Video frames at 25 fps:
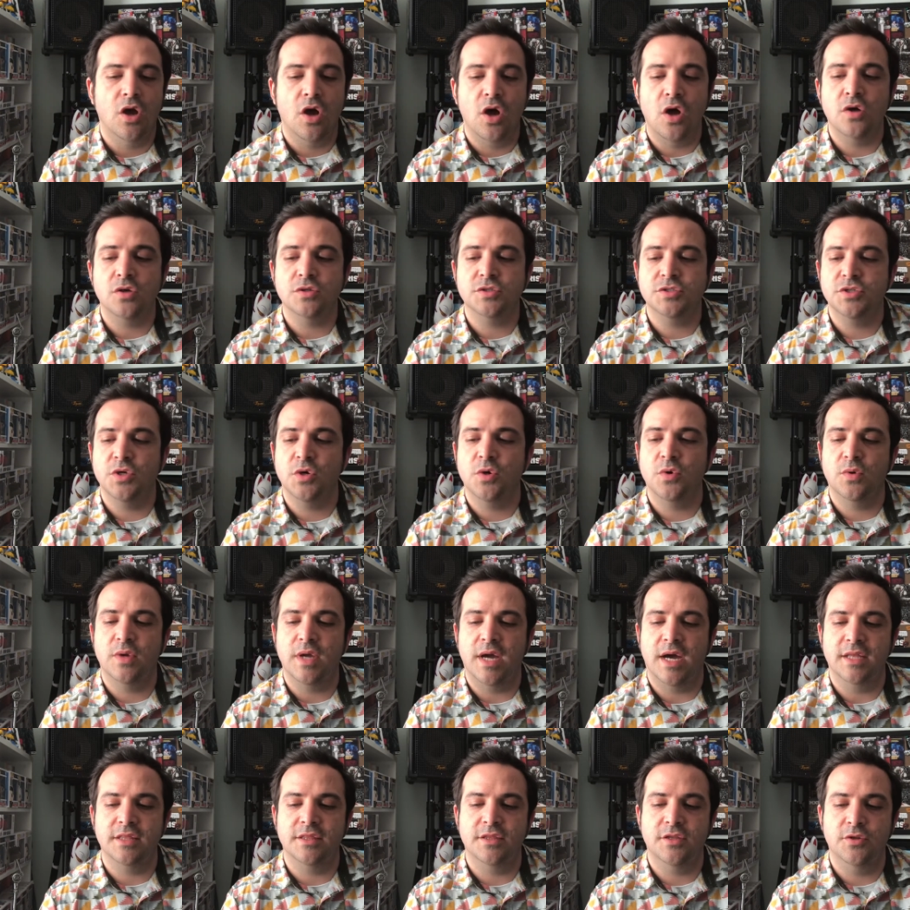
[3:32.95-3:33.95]
Also
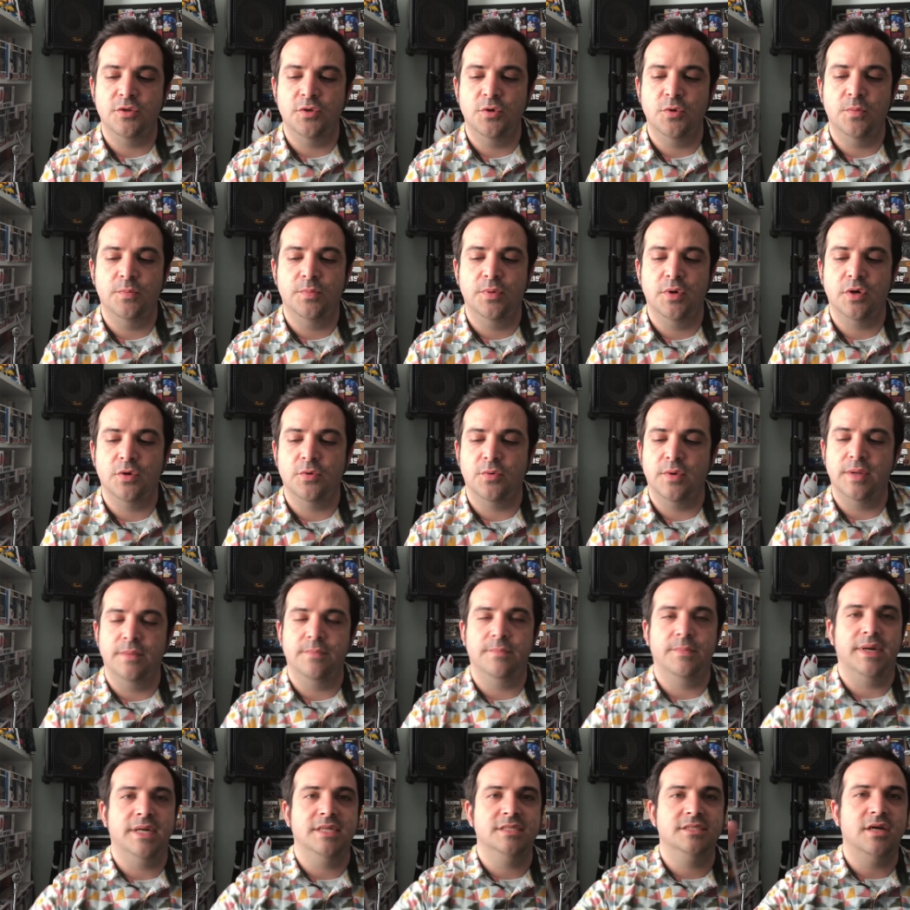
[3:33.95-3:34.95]
got the new book
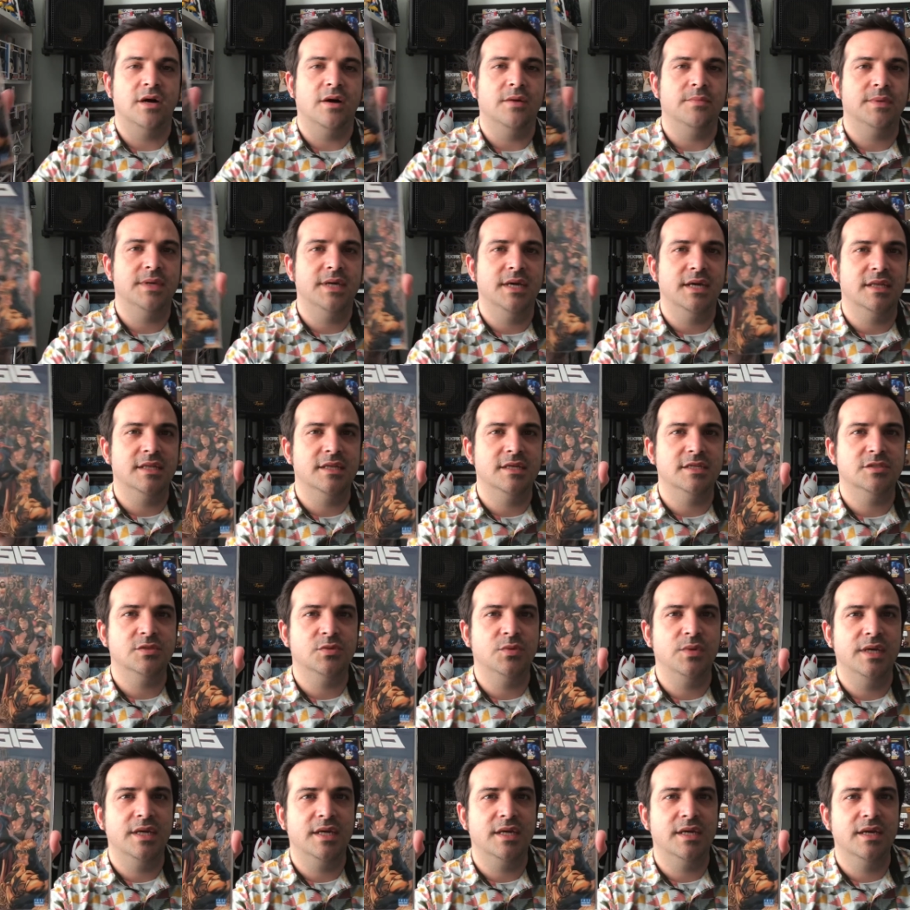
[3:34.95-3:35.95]
written by Tom King this
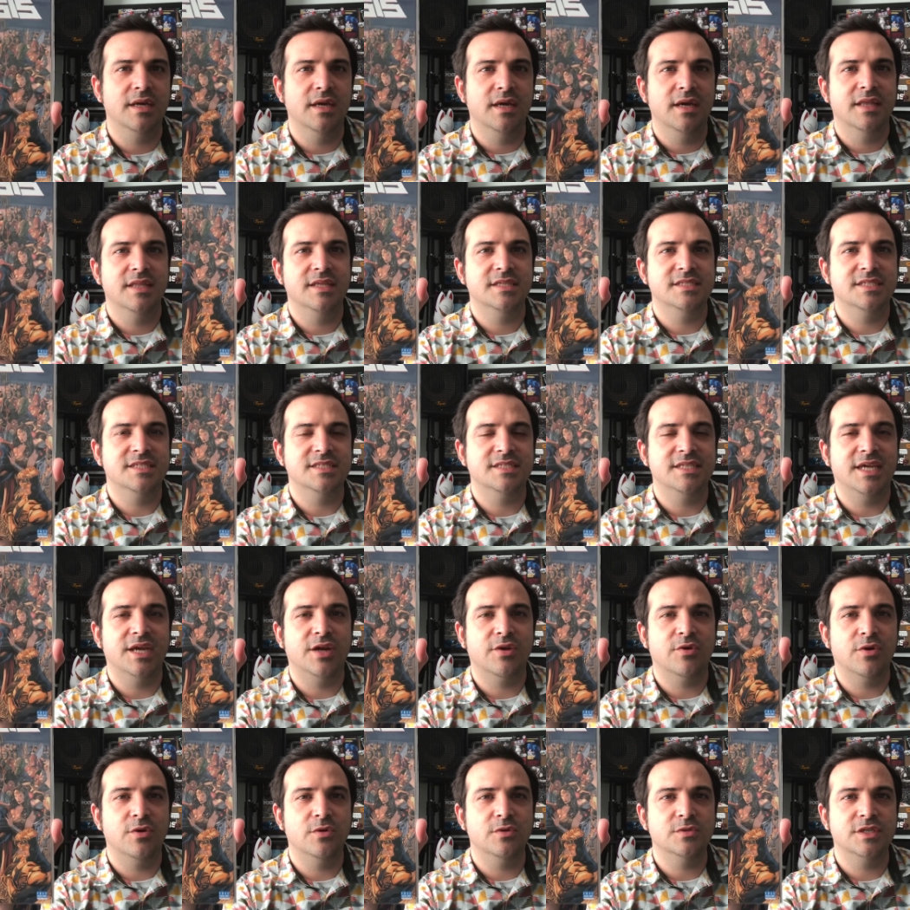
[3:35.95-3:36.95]
week. This is
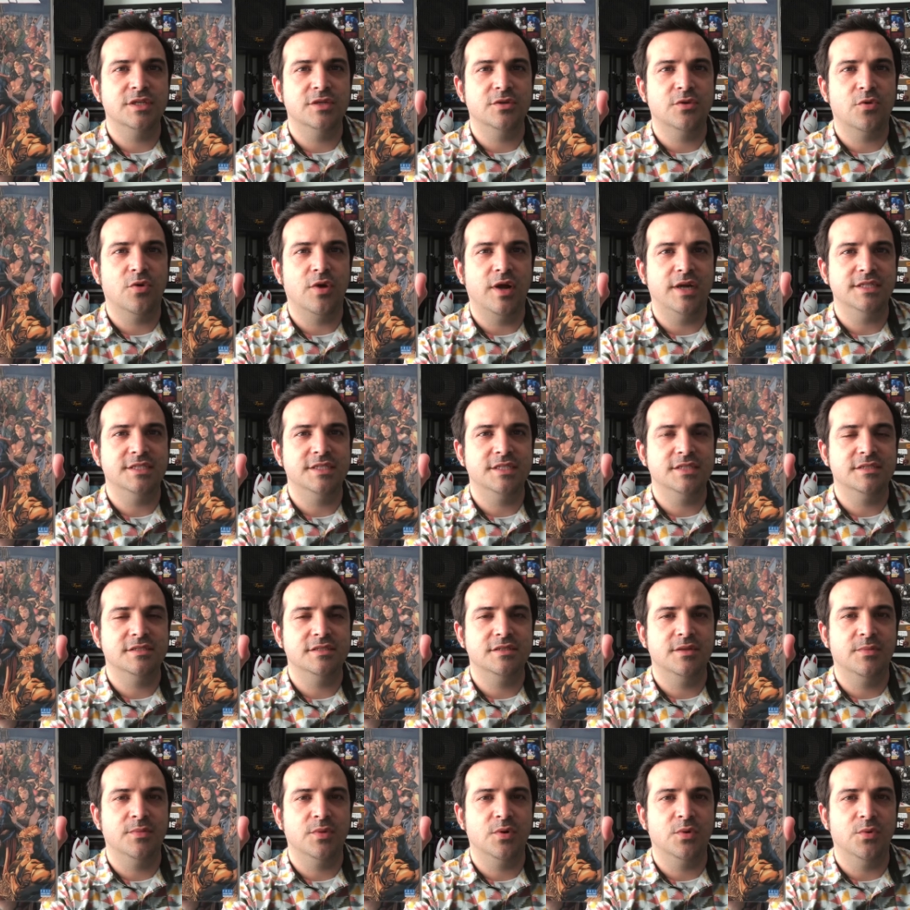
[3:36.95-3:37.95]
Heroes in Crisis
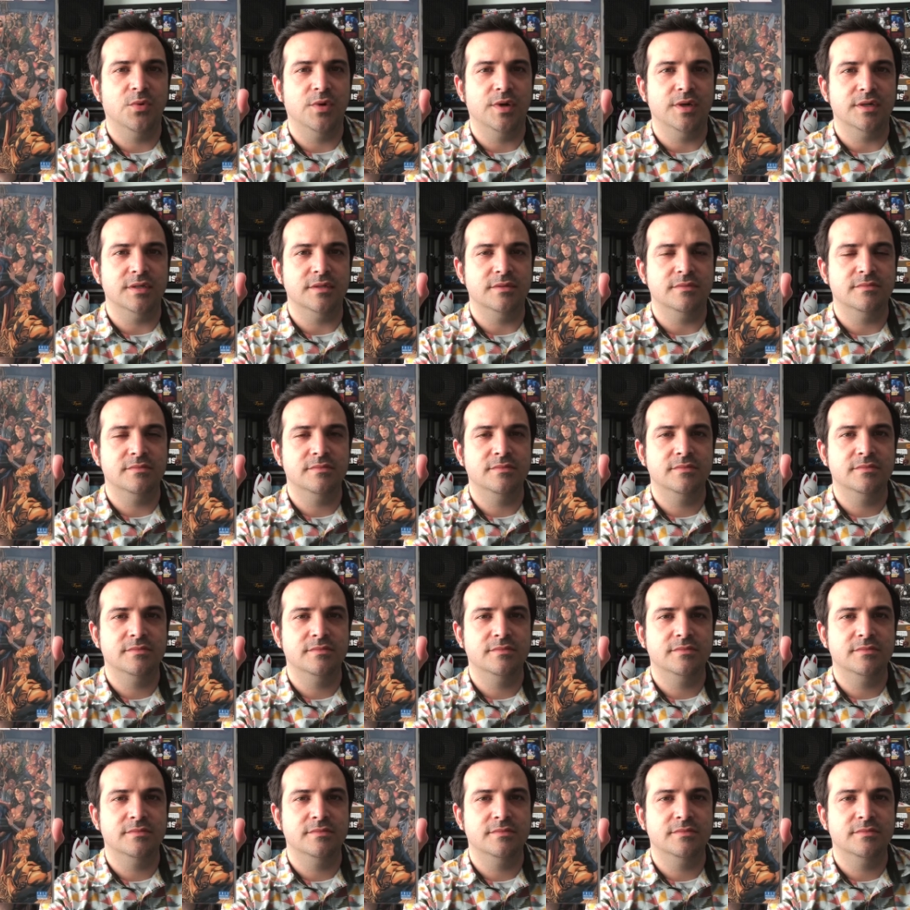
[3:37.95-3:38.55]
number 1.